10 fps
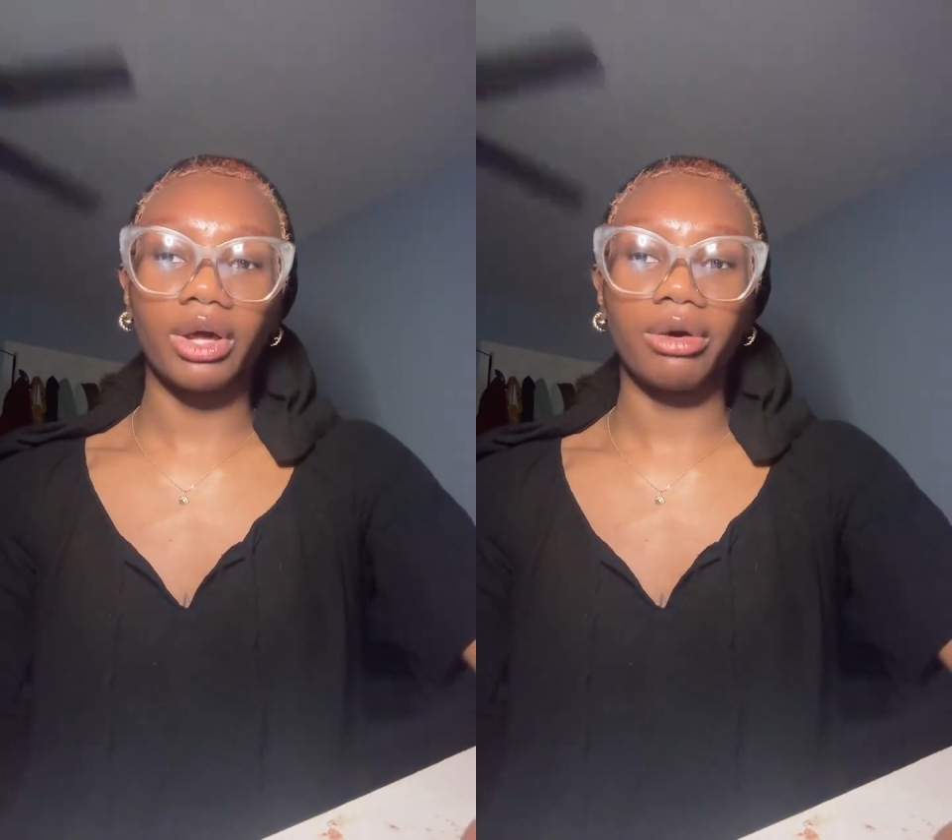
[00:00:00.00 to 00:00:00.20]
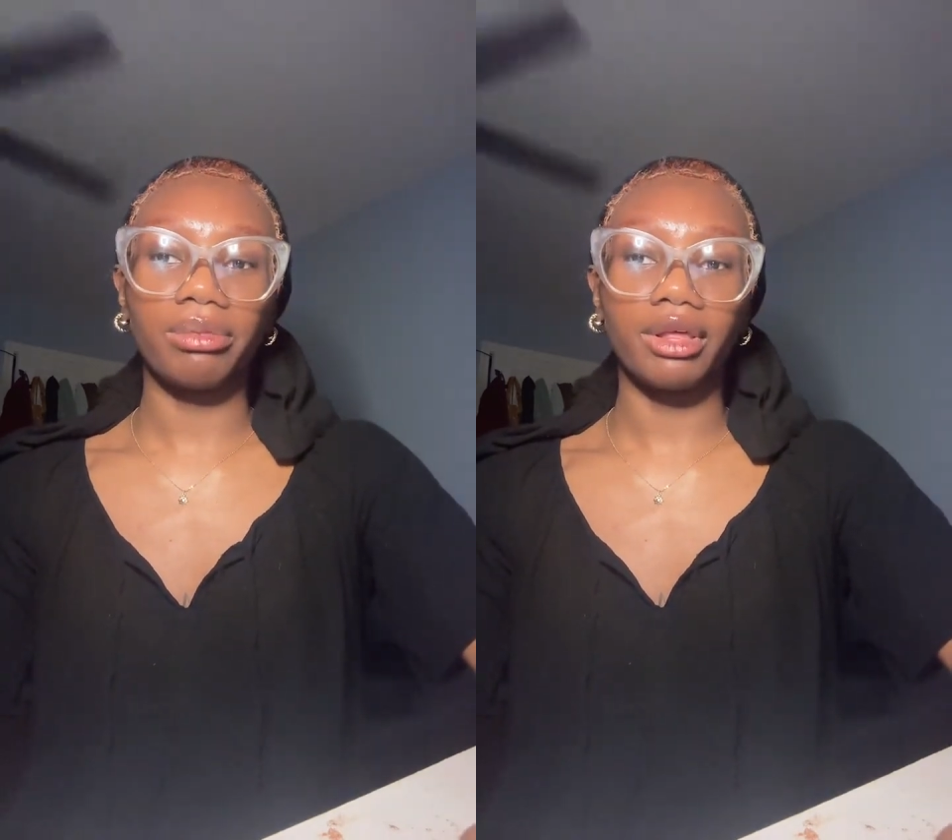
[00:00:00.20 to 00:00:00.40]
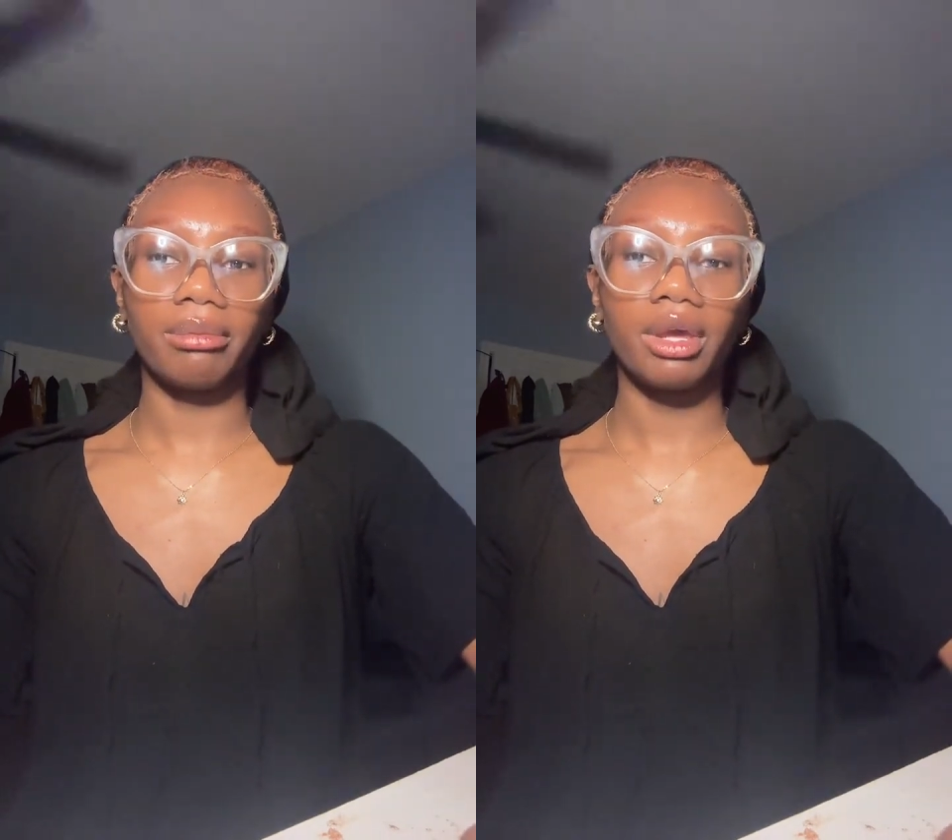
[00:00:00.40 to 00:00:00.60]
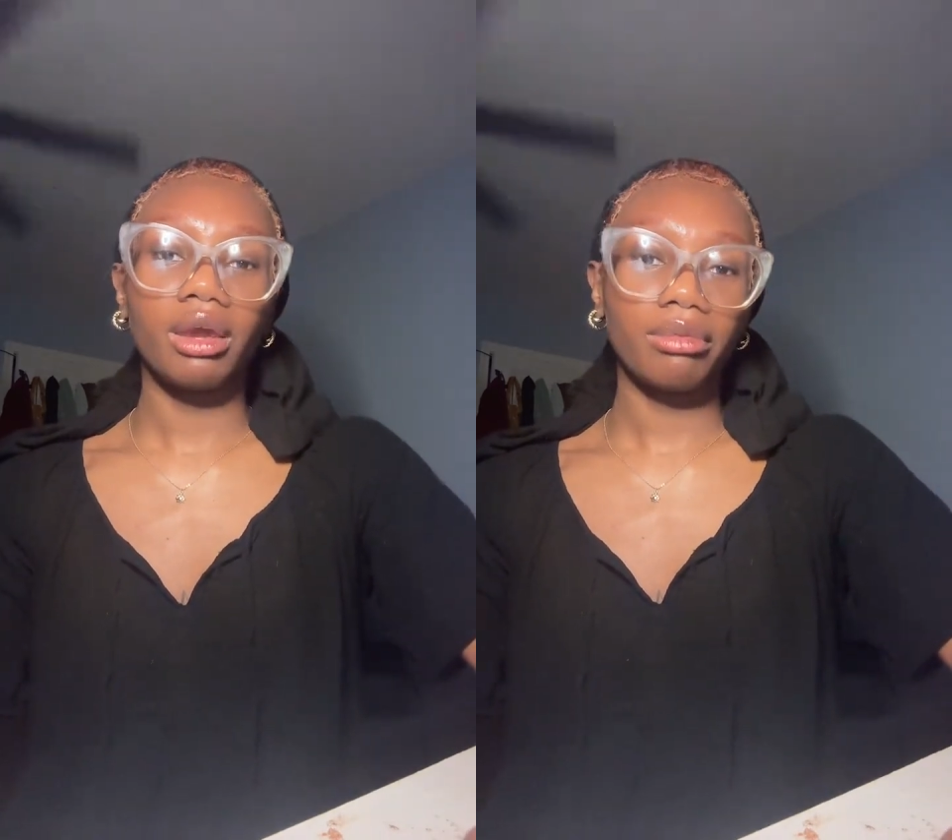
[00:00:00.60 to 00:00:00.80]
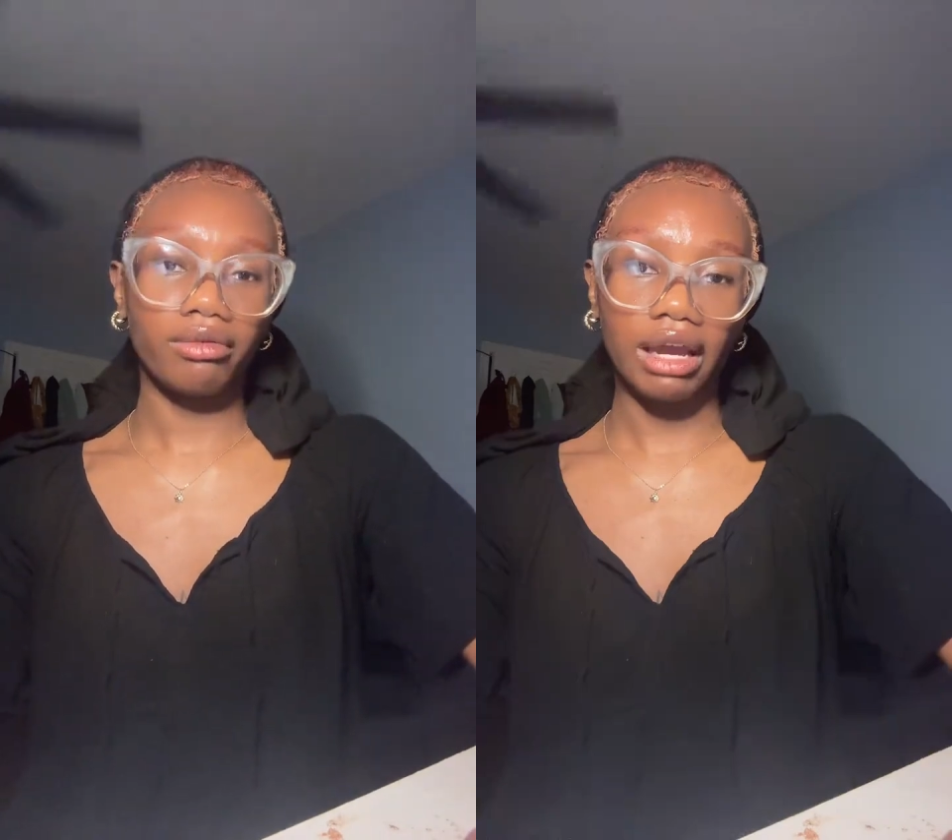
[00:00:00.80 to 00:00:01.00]
help them
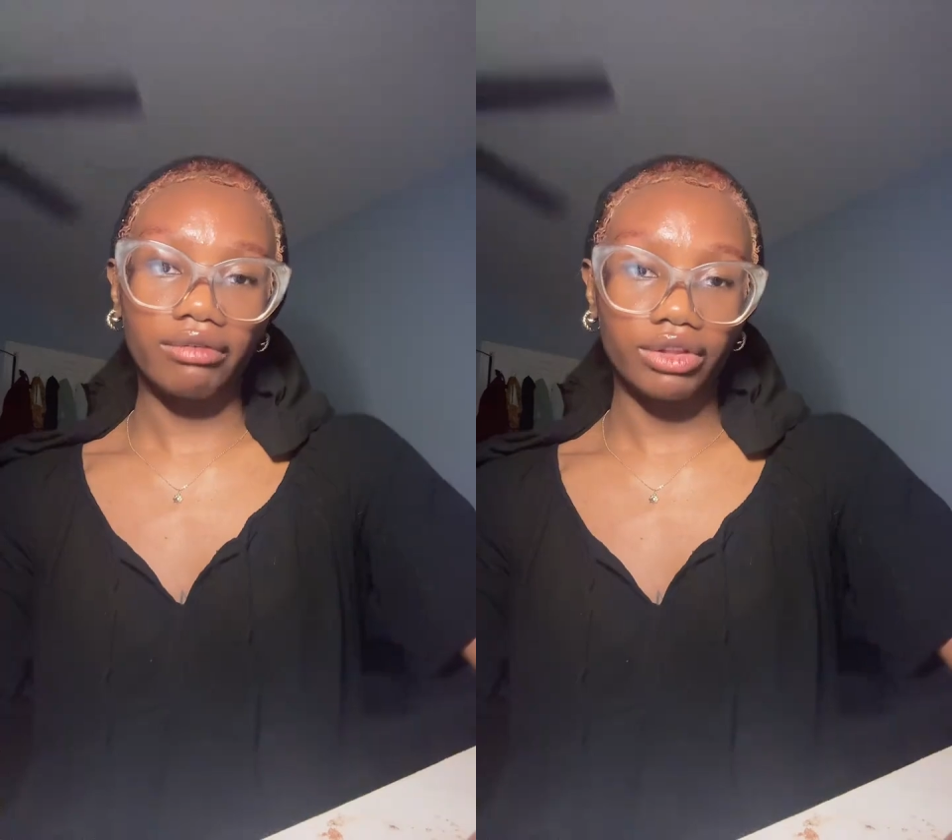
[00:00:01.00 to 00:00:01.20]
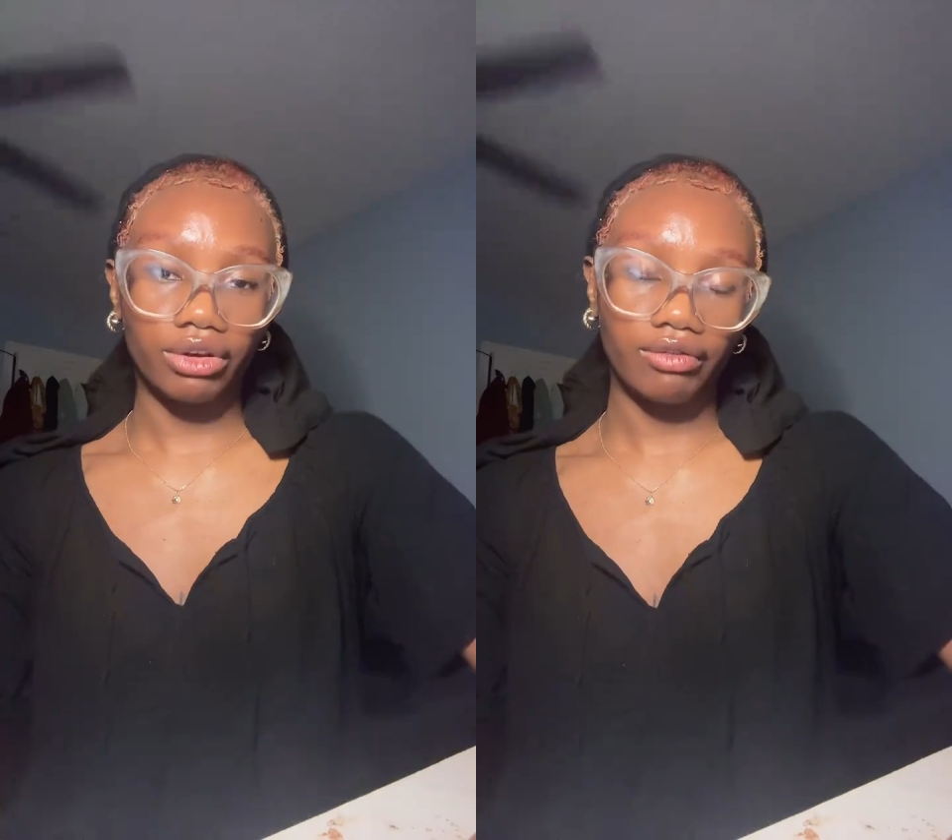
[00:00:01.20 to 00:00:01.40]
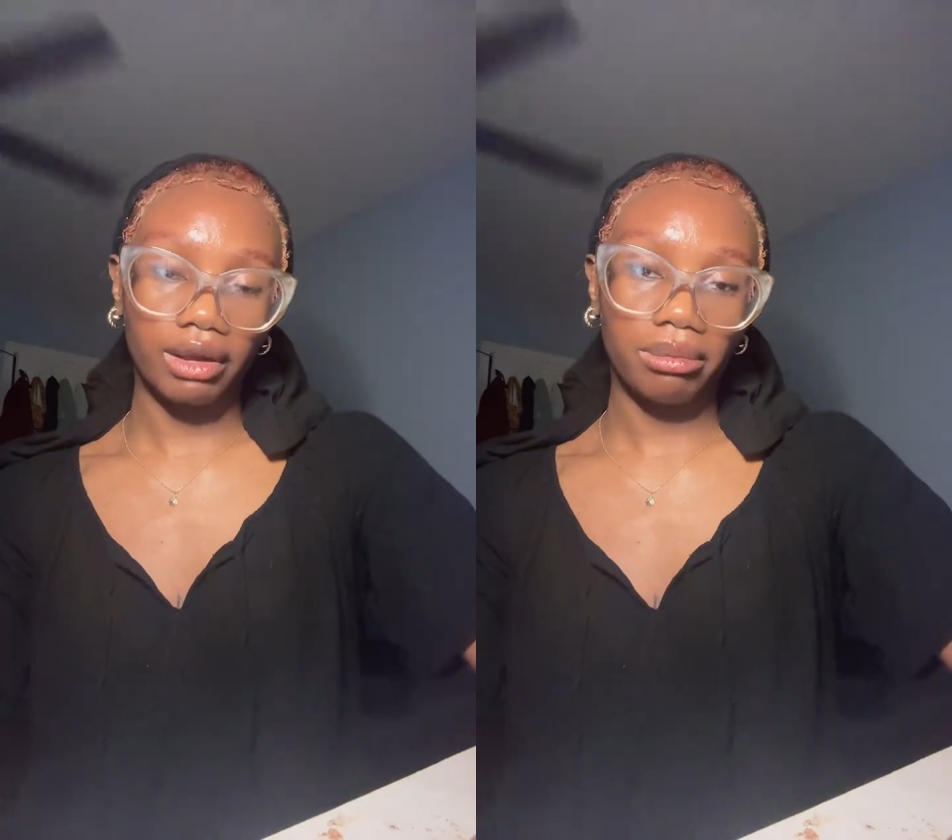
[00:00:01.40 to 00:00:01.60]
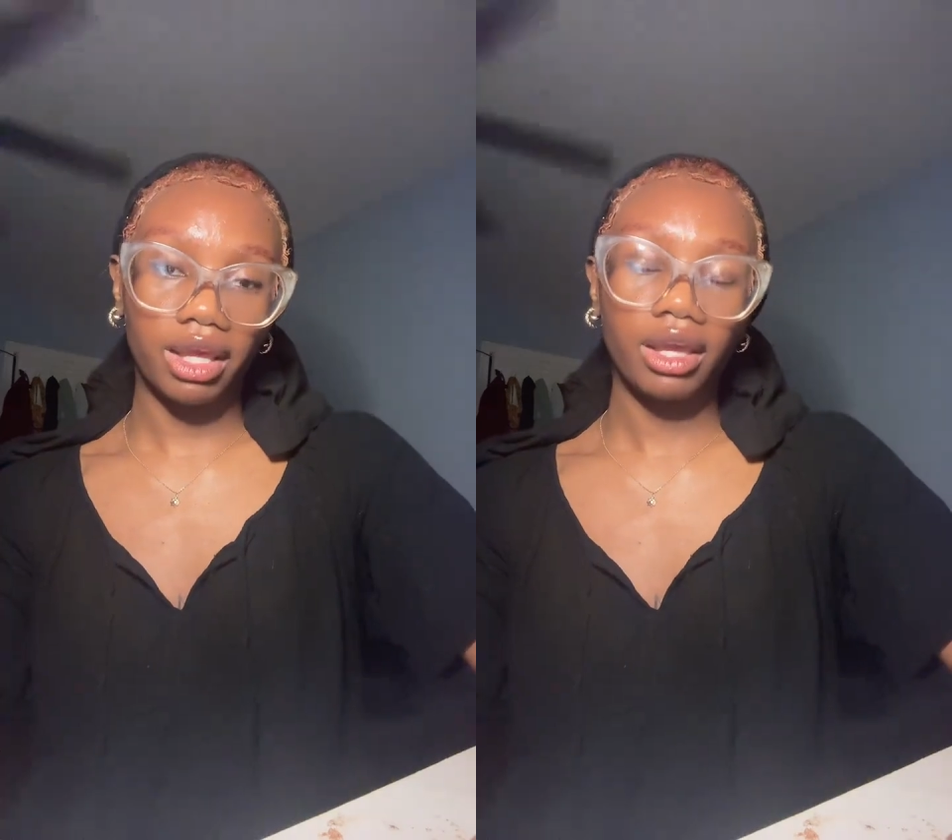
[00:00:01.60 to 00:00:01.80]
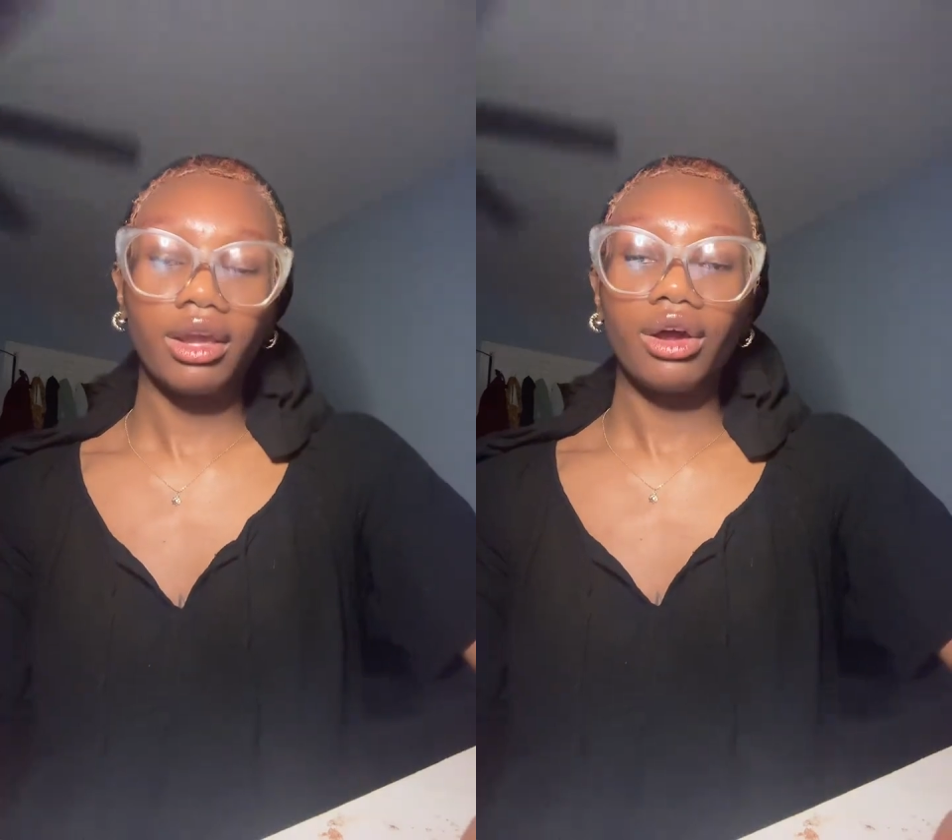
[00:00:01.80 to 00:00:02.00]
provide for their family.